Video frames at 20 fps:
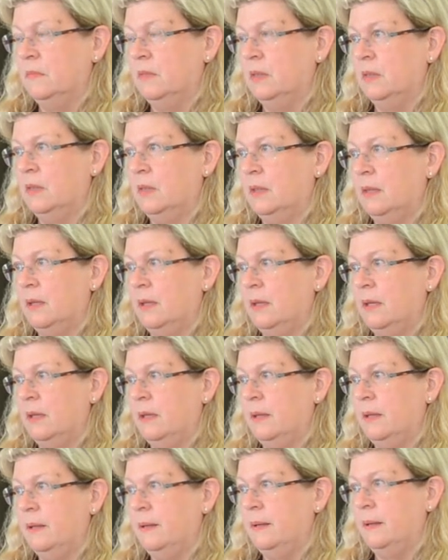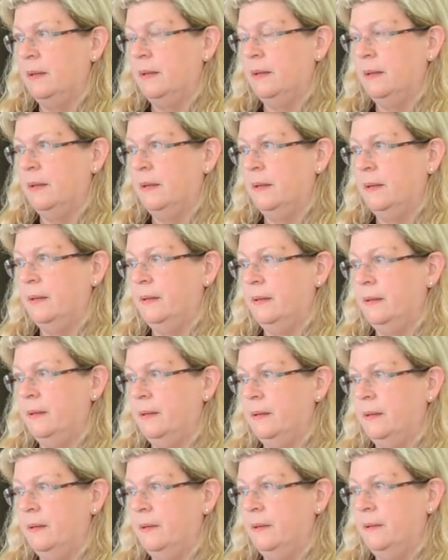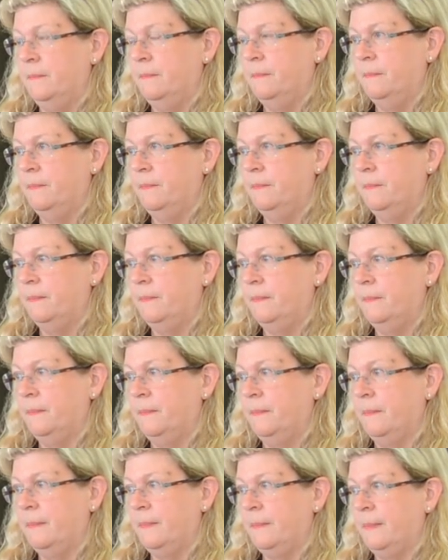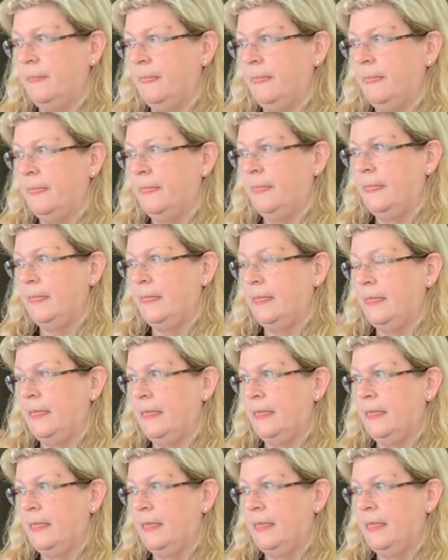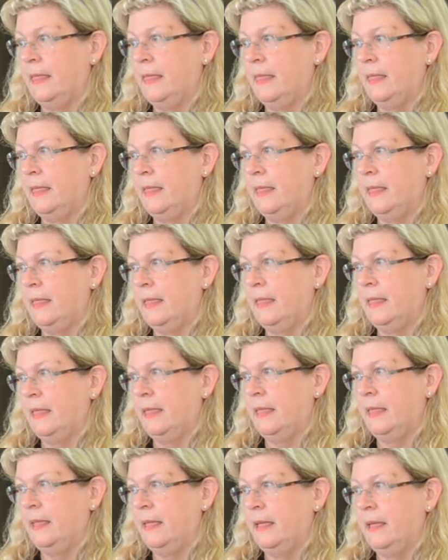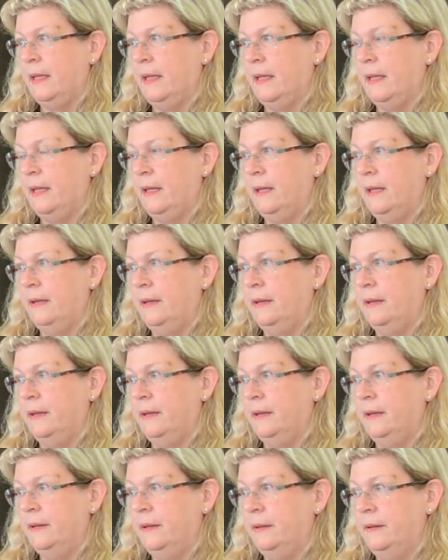The person shown says nothing.